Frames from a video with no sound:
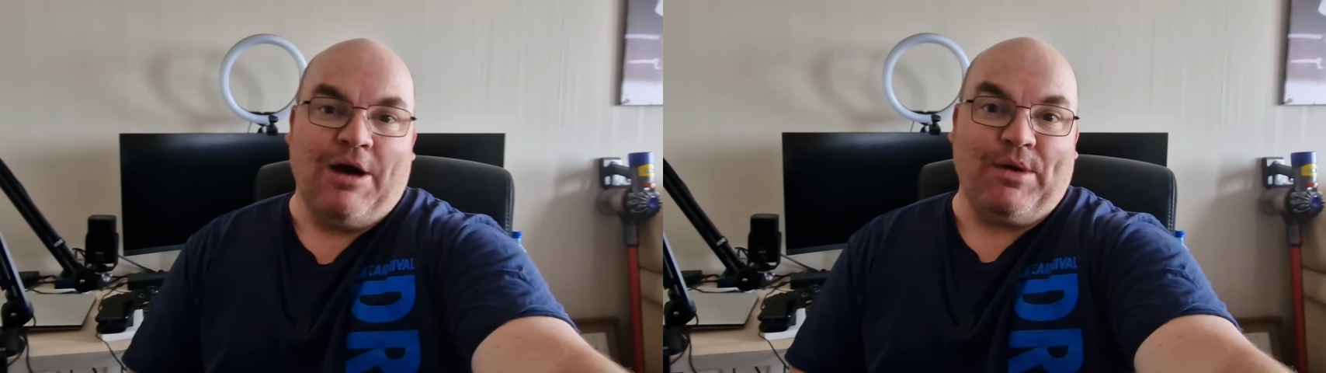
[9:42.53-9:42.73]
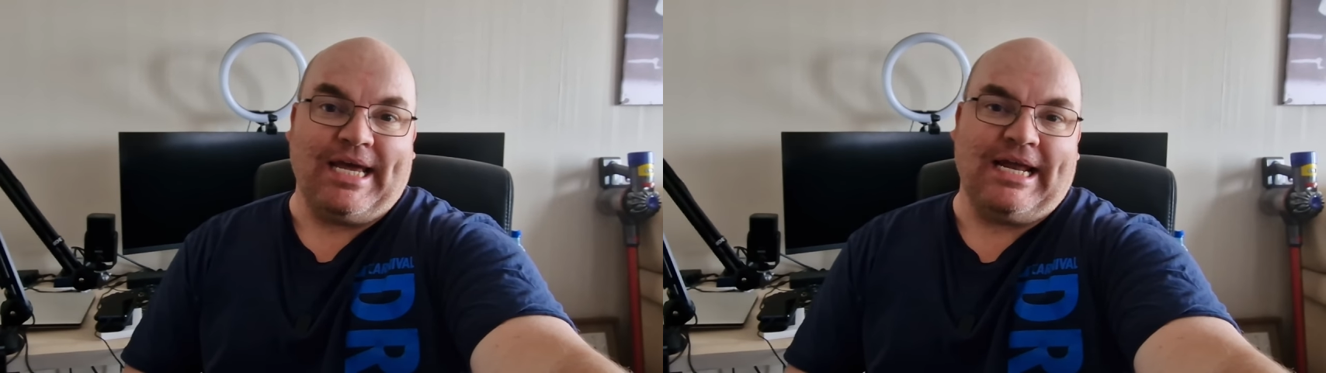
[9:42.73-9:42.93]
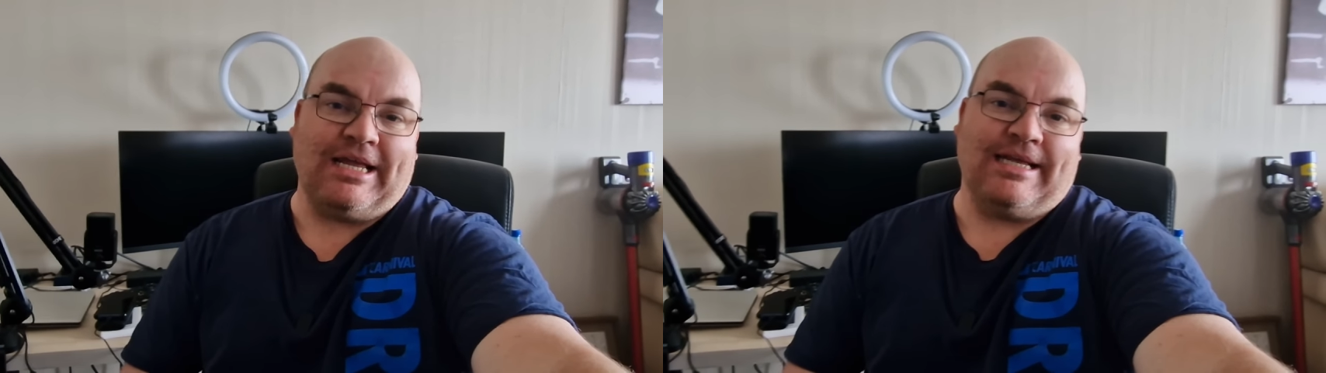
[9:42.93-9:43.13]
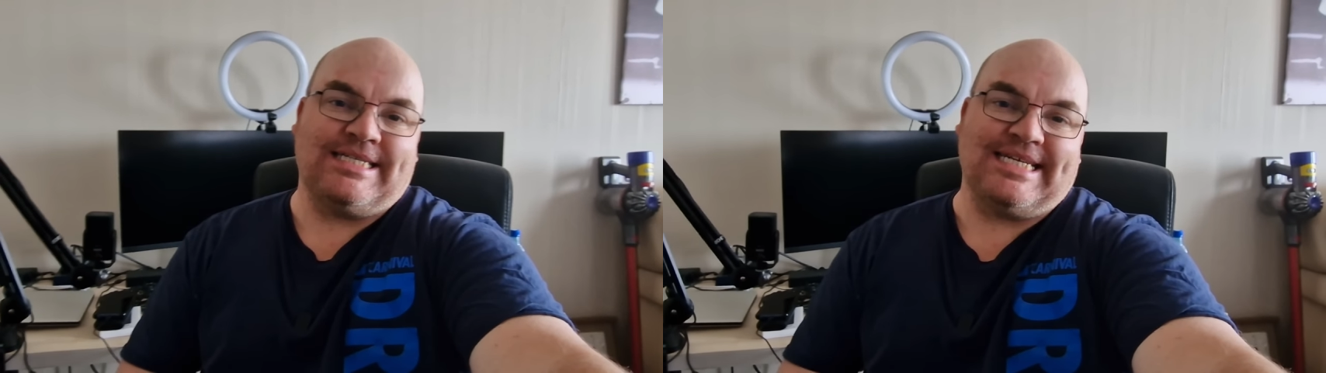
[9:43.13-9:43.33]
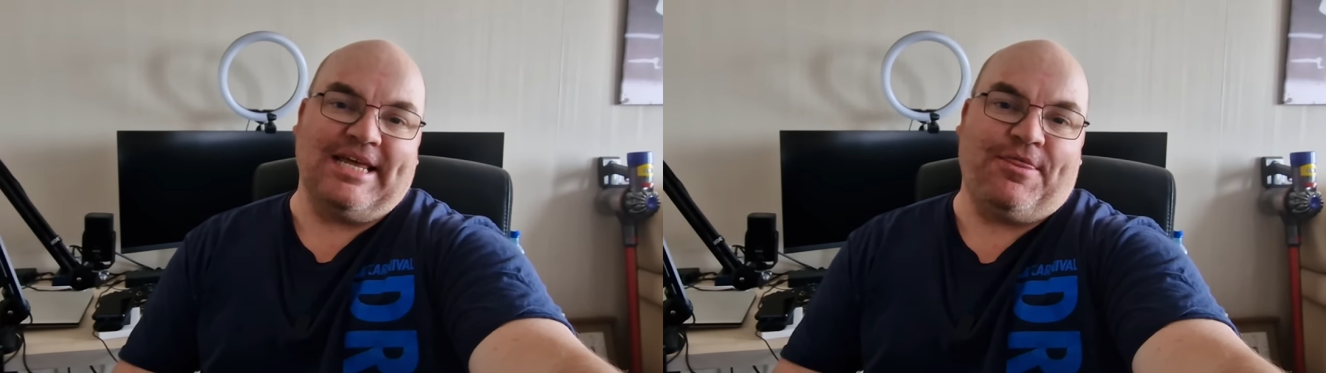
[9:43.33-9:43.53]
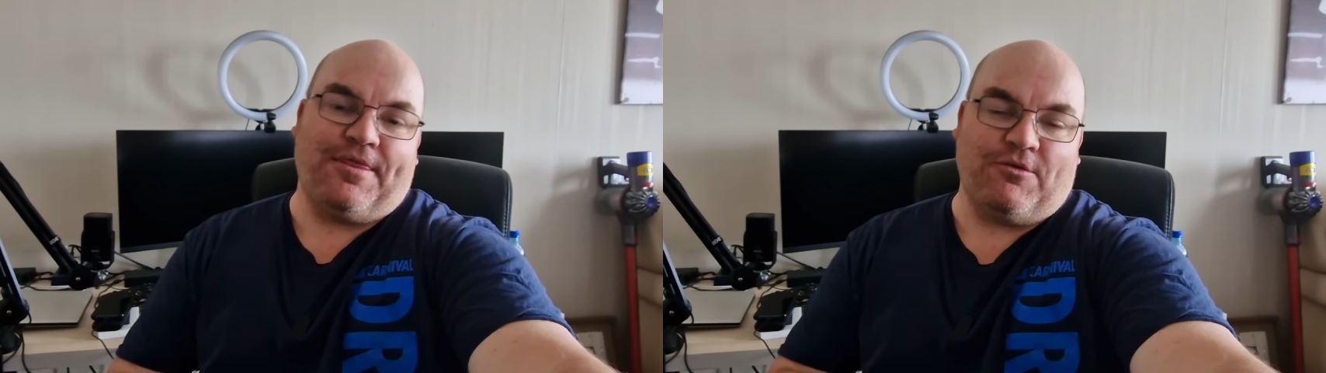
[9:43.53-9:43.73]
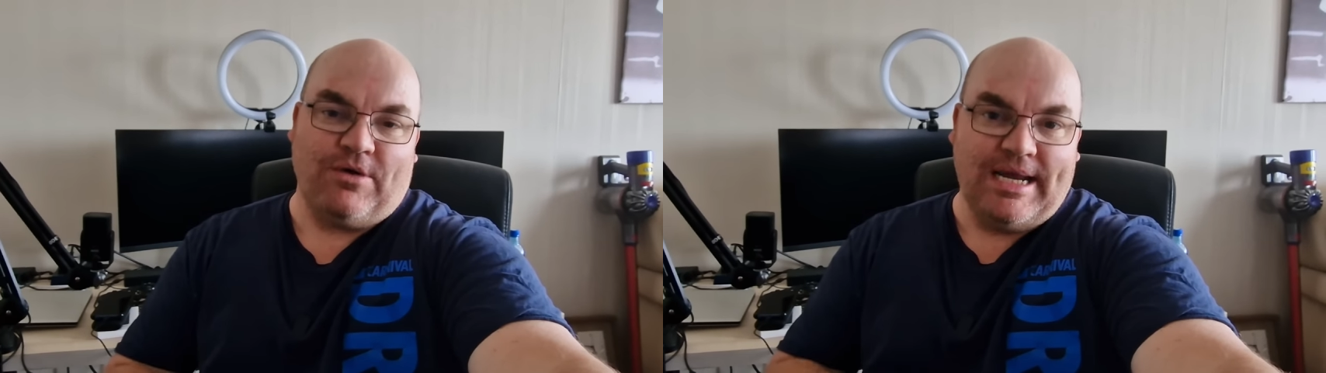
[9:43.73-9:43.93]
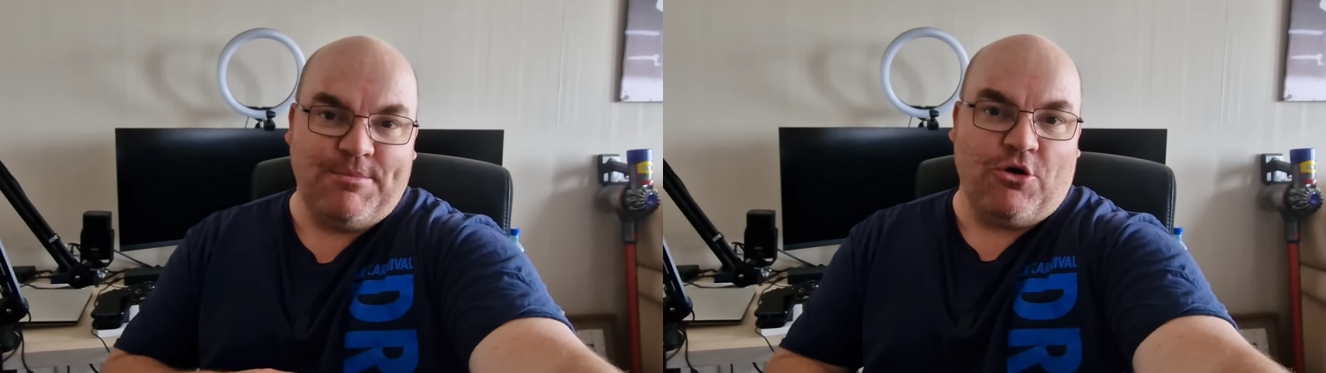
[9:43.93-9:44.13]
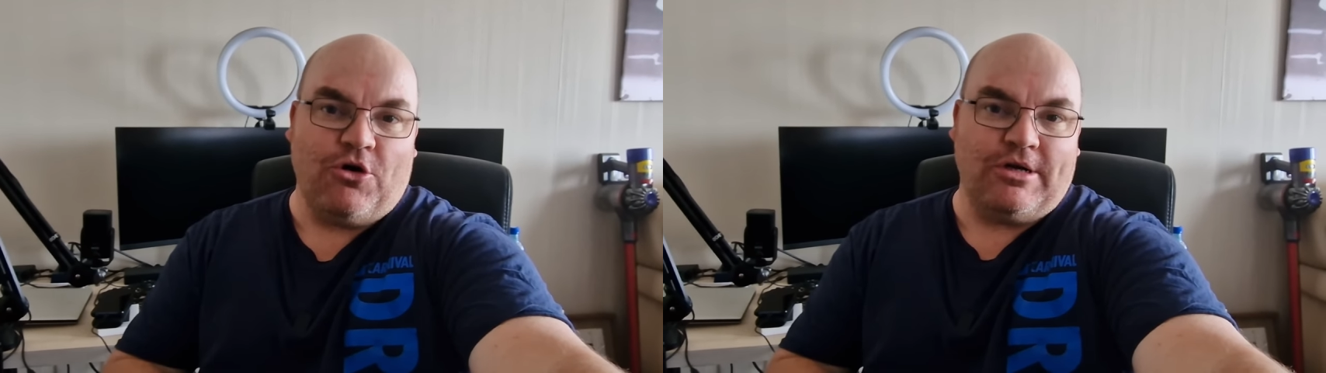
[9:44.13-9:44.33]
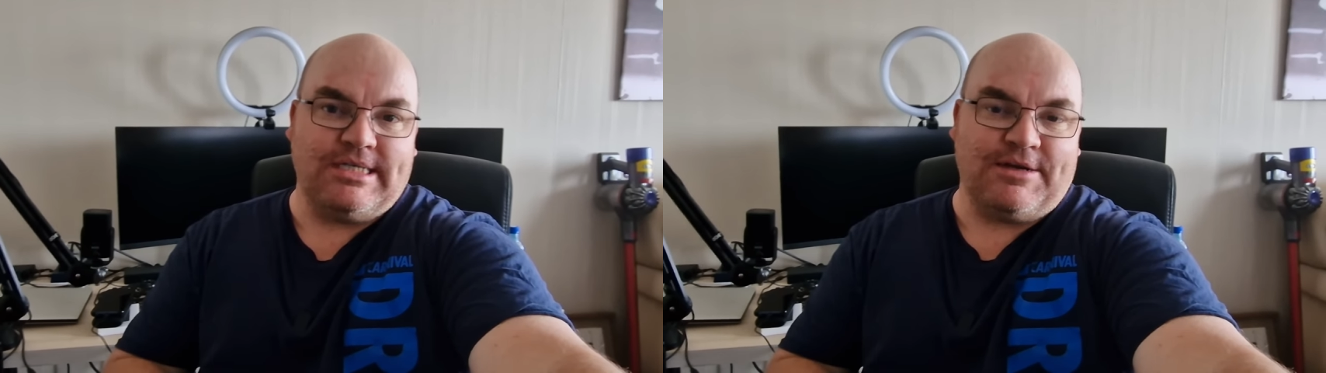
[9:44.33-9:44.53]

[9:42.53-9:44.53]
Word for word: We're gonna see three more